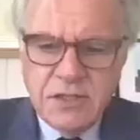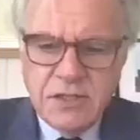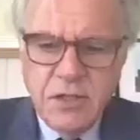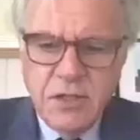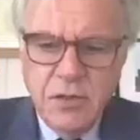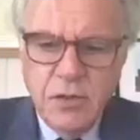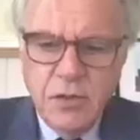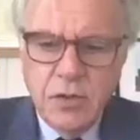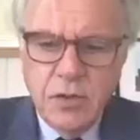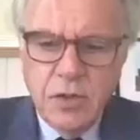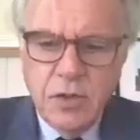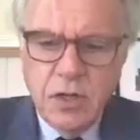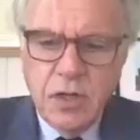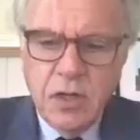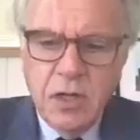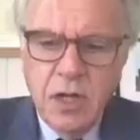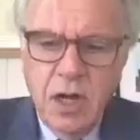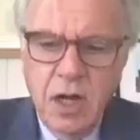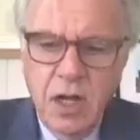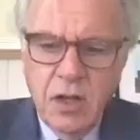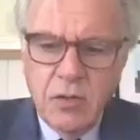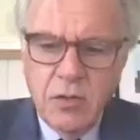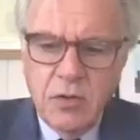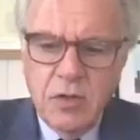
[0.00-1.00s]
Yeah, so
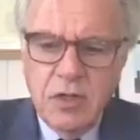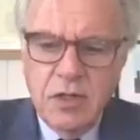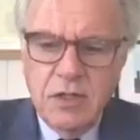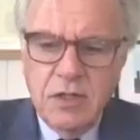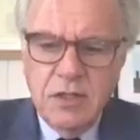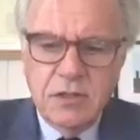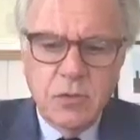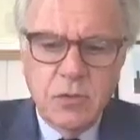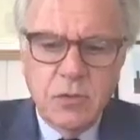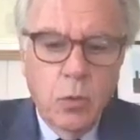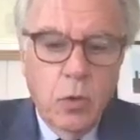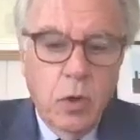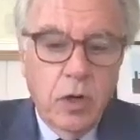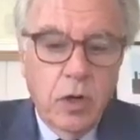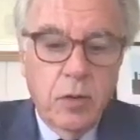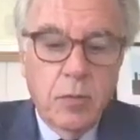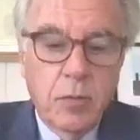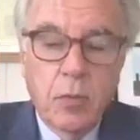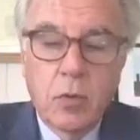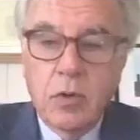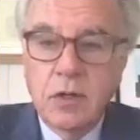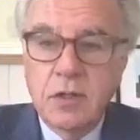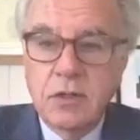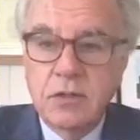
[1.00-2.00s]
cholera is a
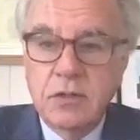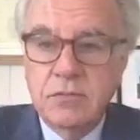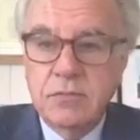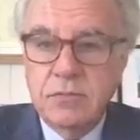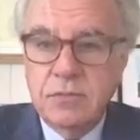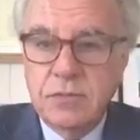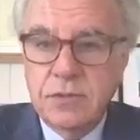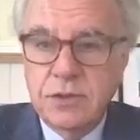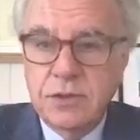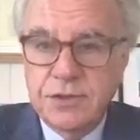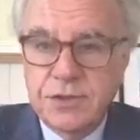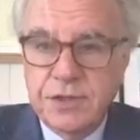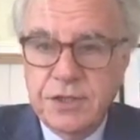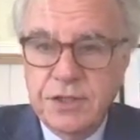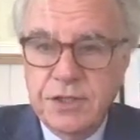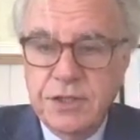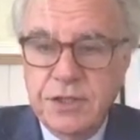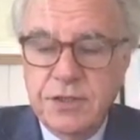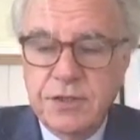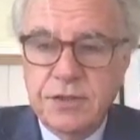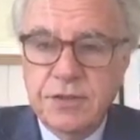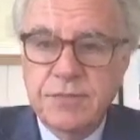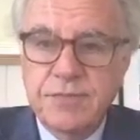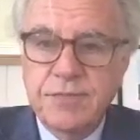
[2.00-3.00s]
waterborne
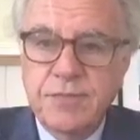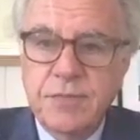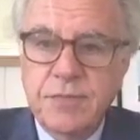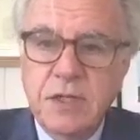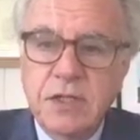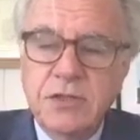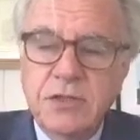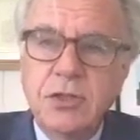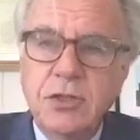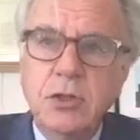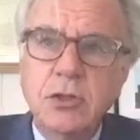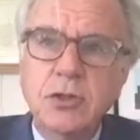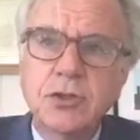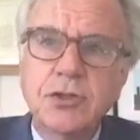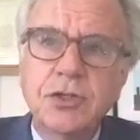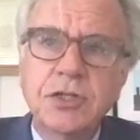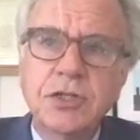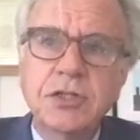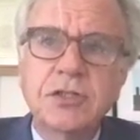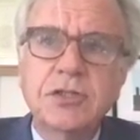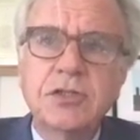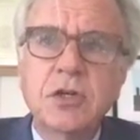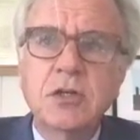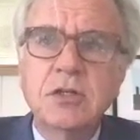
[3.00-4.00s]
disease. It's usually
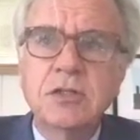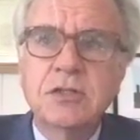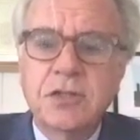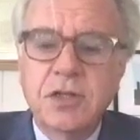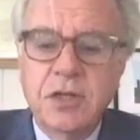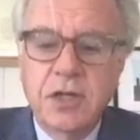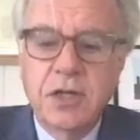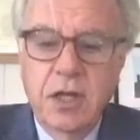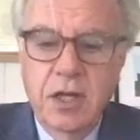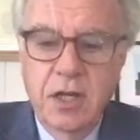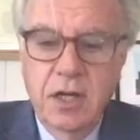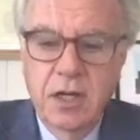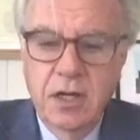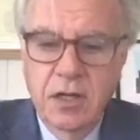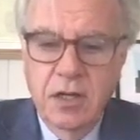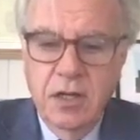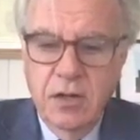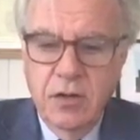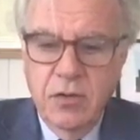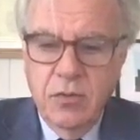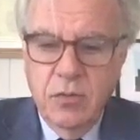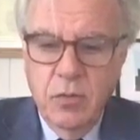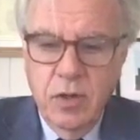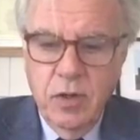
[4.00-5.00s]

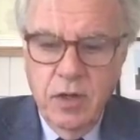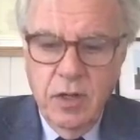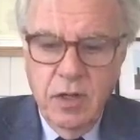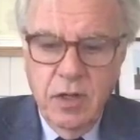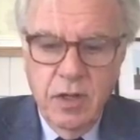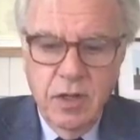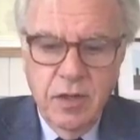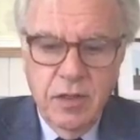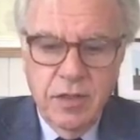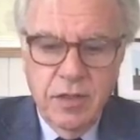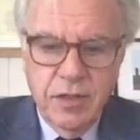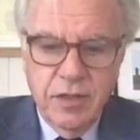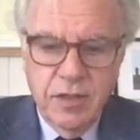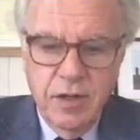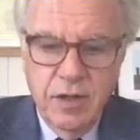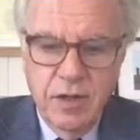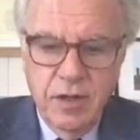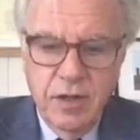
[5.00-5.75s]
associated with